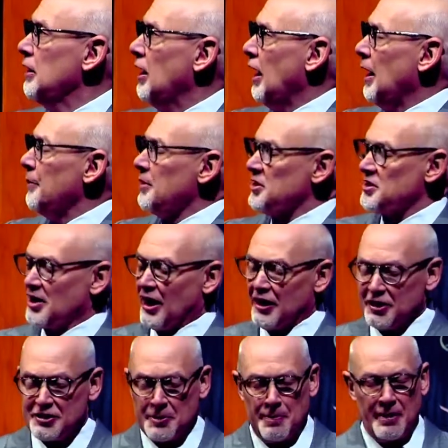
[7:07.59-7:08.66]
I'm
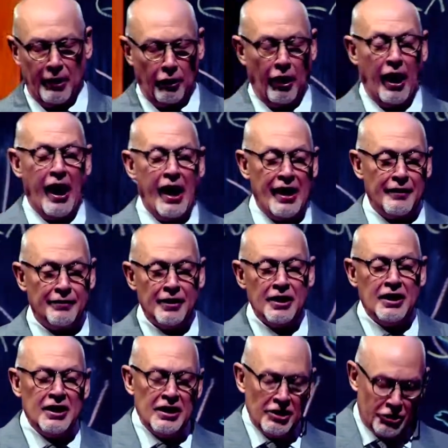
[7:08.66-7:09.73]
excited to be alive
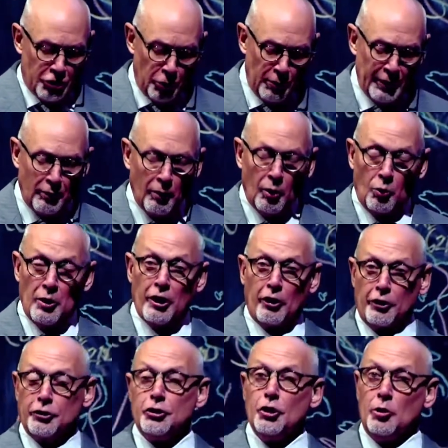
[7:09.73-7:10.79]
doing what we are
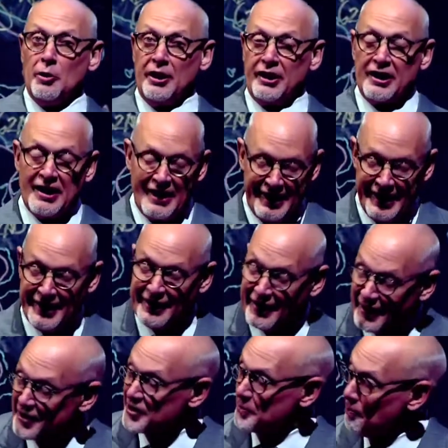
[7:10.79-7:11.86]
doing in
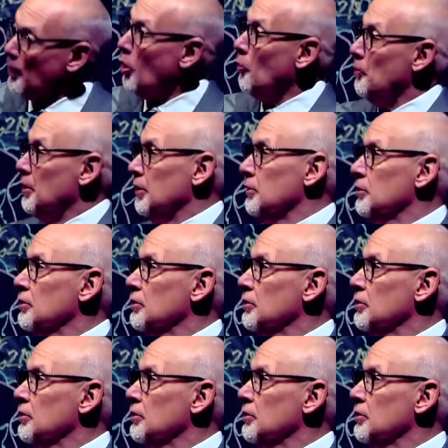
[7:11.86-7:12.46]
this moment.